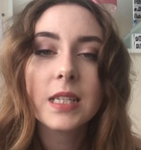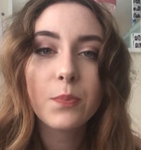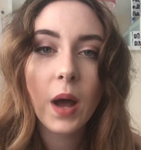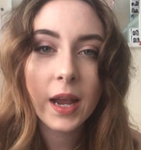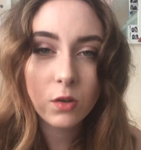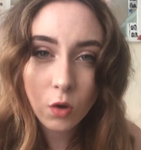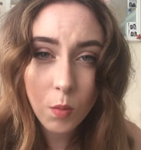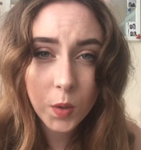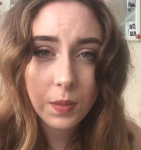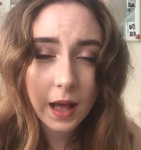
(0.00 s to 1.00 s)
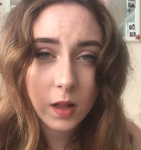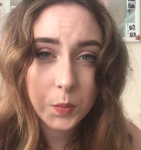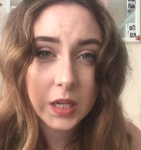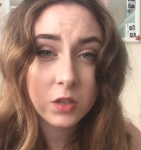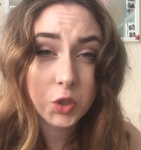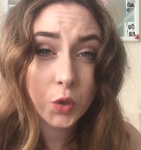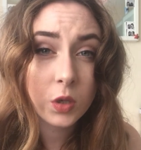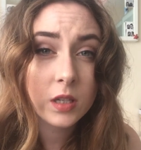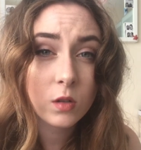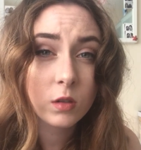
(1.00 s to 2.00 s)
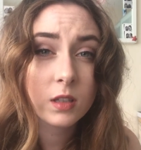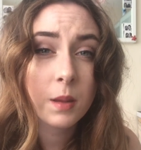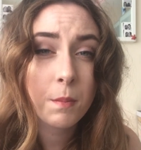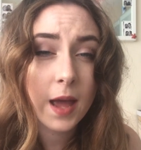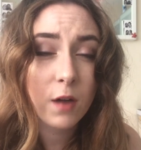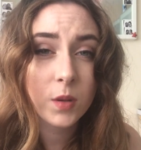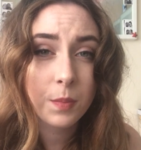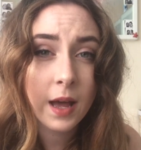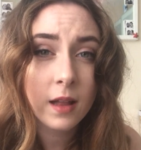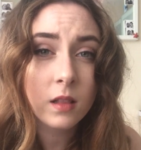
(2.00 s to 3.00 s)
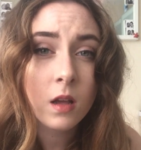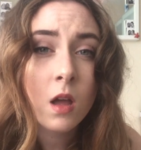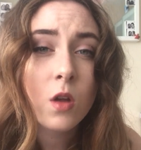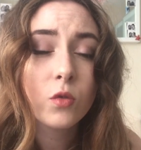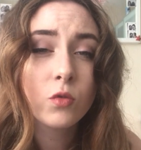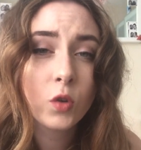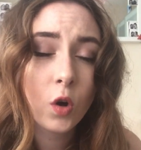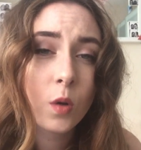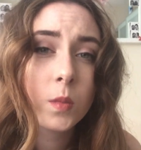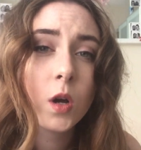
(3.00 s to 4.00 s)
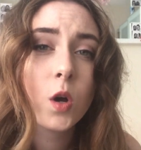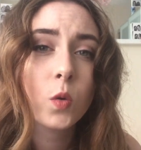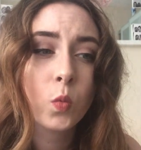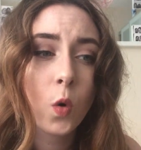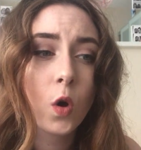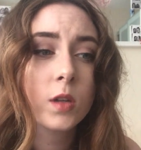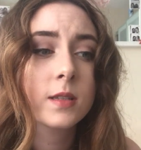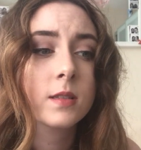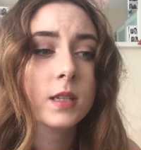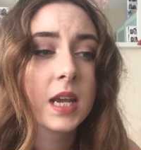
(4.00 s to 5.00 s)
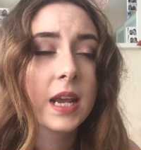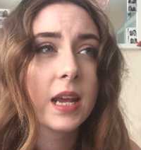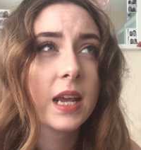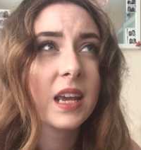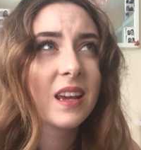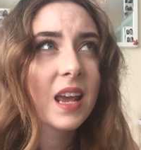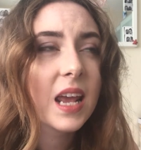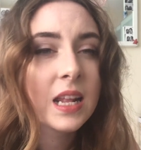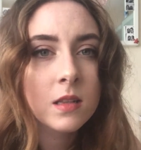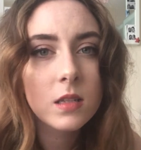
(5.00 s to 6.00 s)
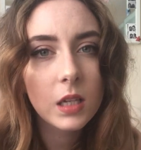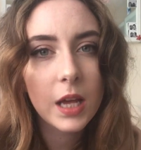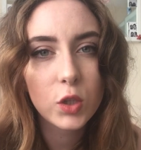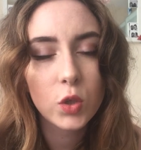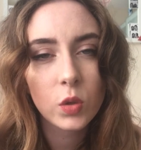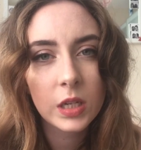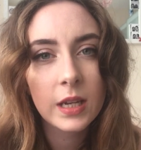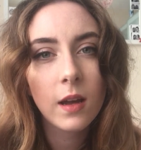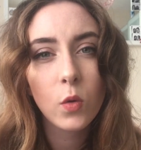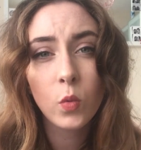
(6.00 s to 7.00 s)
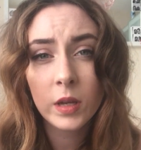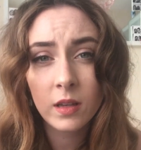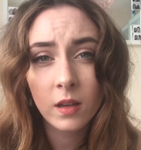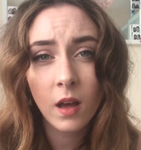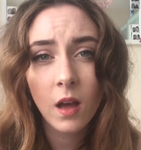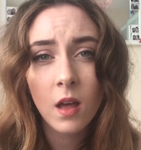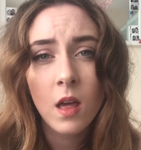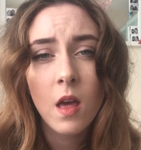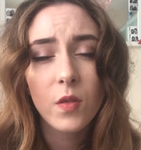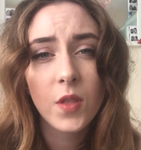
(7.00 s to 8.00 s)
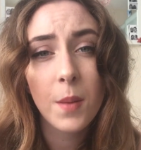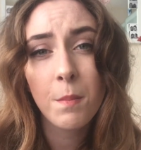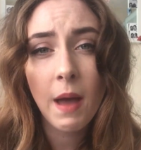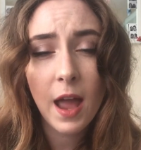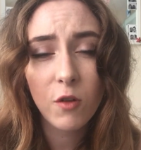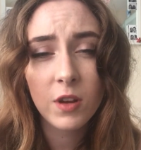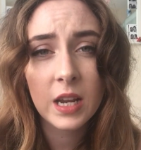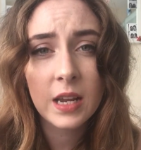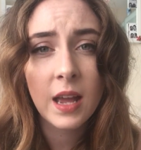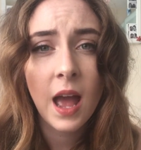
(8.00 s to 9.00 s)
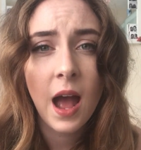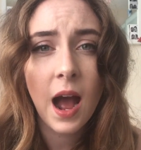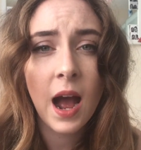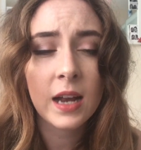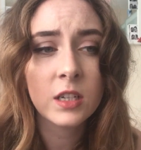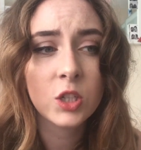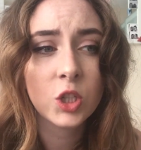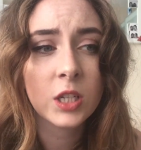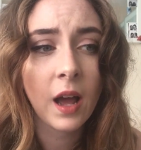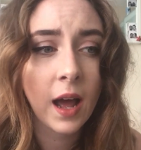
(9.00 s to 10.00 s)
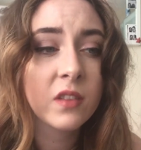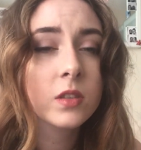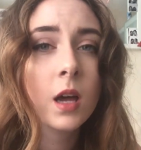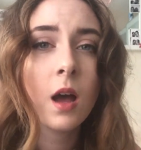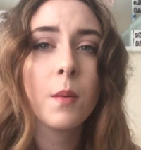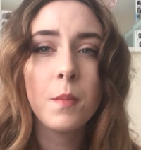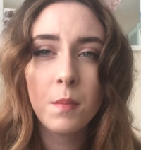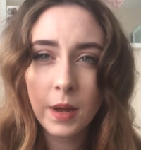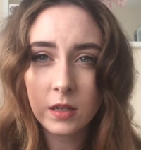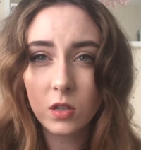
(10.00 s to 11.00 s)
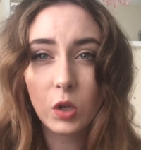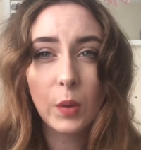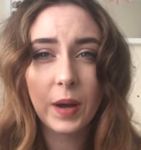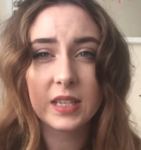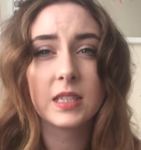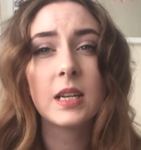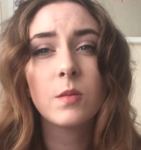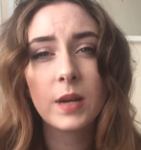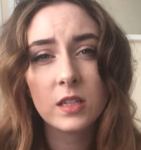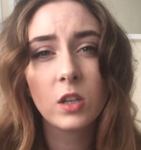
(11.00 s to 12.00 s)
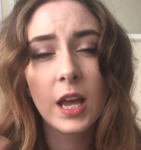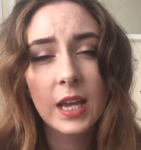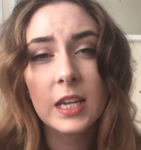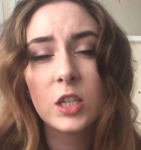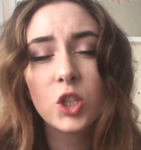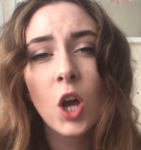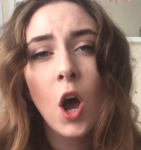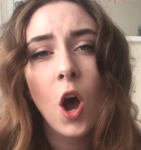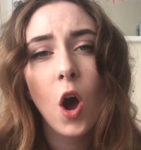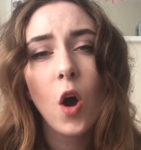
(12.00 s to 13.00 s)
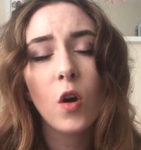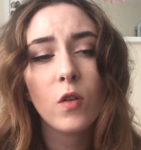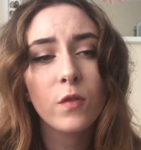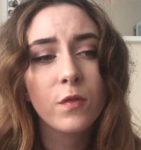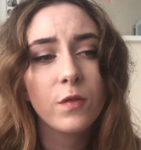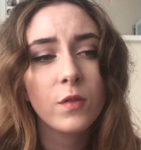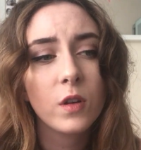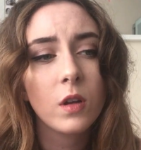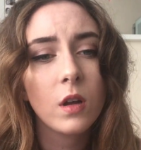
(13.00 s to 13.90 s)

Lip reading: Despite Norma Bell being 2 years older than Mary Bell, Norma was intellectually weaker than Mary, and she had the mental capacity and mental age of